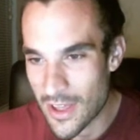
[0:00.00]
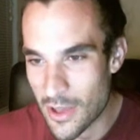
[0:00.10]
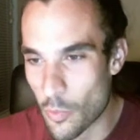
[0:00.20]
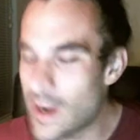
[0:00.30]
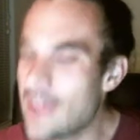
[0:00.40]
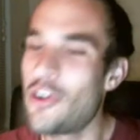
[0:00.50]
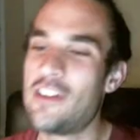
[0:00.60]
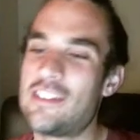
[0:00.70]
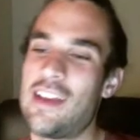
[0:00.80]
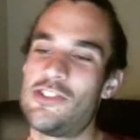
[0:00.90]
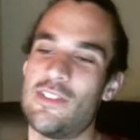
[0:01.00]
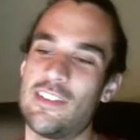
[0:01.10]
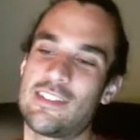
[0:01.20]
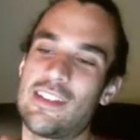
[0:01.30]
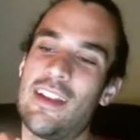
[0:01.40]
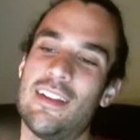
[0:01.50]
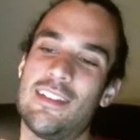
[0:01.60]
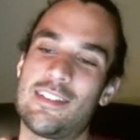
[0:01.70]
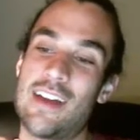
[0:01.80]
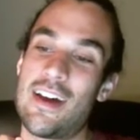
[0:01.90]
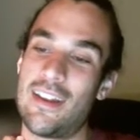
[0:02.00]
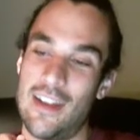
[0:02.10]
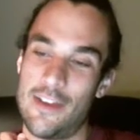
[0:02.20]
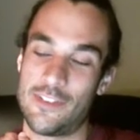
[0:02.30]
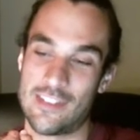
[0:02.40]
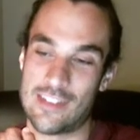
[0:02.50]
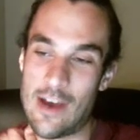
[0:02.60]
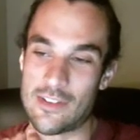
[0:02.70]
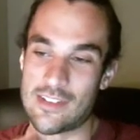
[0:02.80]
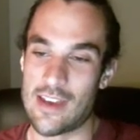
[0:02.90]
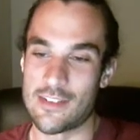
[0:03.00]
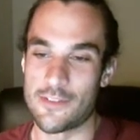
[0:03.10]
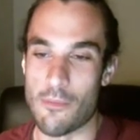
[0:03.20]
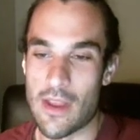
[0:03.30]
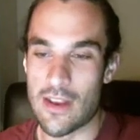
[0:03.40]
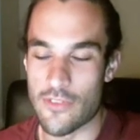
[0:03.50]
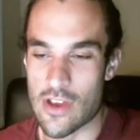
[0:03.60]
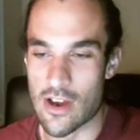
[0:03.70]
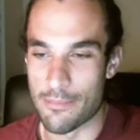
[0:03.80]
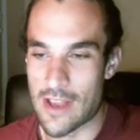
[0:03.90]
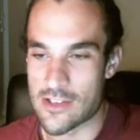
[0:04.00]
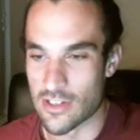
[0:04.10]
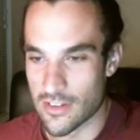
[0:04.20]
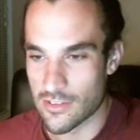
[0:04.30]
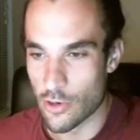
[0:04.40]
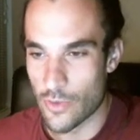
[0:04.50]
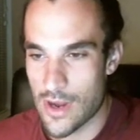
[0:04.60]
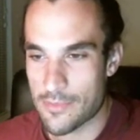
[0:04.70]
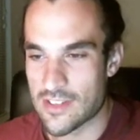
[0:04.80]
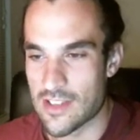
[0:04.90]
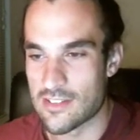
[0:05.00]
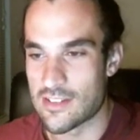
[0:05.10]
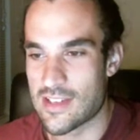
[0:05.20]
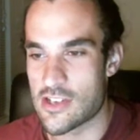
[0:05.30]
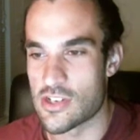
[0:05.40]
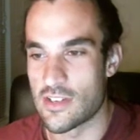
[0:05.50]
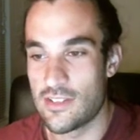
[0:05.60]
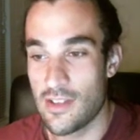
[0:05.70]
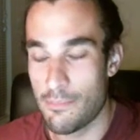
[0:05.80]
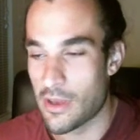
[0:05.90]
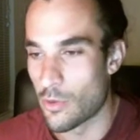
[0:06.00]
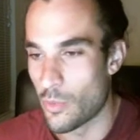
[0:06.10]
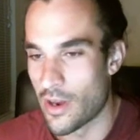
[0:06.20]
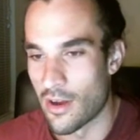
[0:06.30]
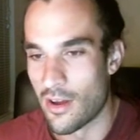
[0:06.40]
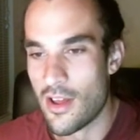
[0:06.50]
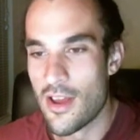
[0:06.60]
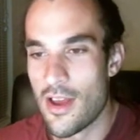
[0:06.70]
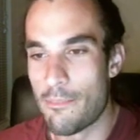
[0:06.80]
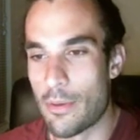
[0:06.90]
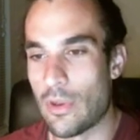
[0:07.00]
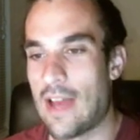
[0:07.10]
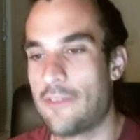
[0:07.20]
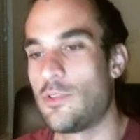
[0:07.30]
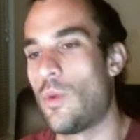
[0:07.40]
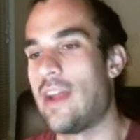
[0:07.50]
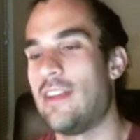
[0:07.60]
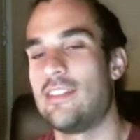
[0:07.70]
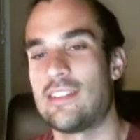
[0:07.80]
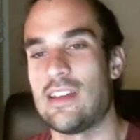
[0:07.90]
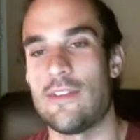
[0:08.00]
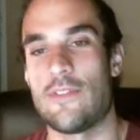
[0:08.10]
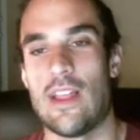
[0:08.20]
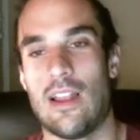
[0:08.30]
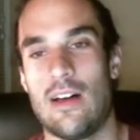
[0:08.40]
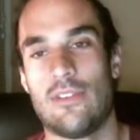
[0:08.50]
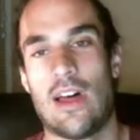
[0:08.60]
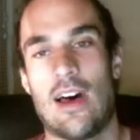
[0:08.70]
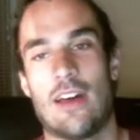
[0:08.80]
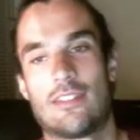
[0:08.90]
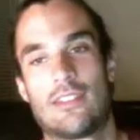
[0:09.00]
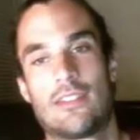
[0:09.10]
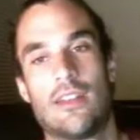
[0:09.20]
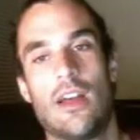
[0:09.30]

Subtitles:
Whatever her intention, the stunt left a sour taste for many of the young bachelors. Her rep says Natasha did pick a winner, but we'll have to wait and see if their love lasts.